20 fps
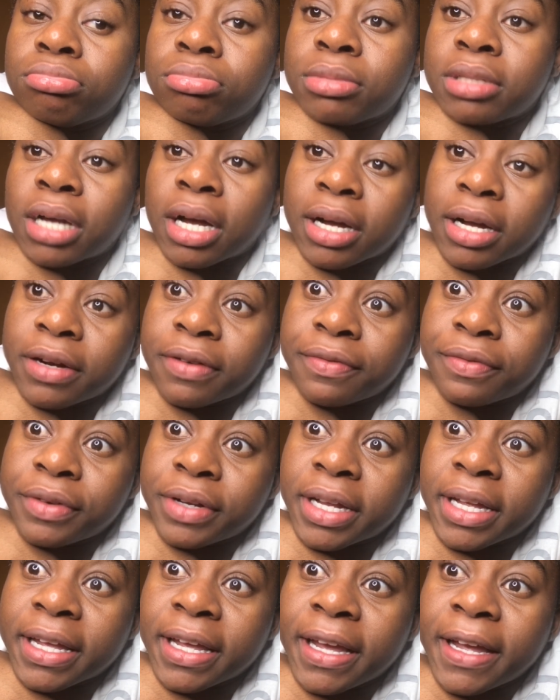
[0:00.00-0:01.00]
talk on the
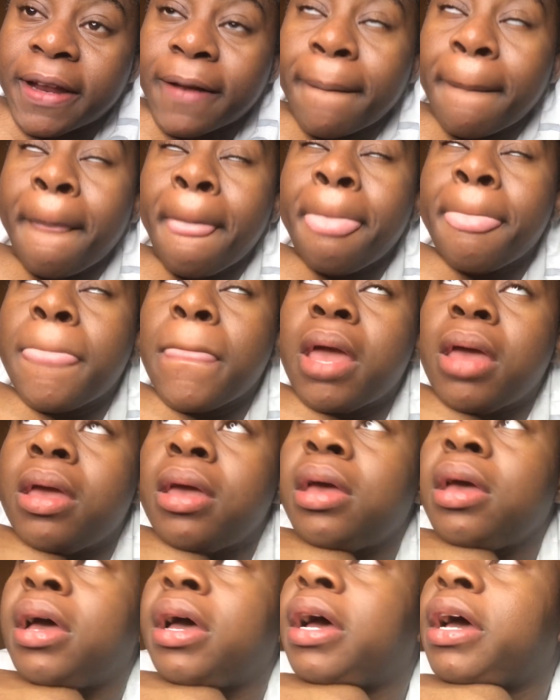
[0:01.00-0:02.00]
phone again,
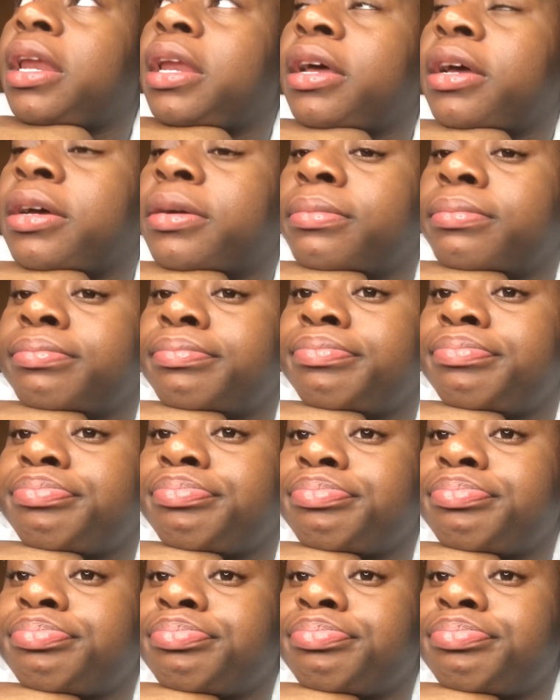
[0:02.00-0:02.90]
and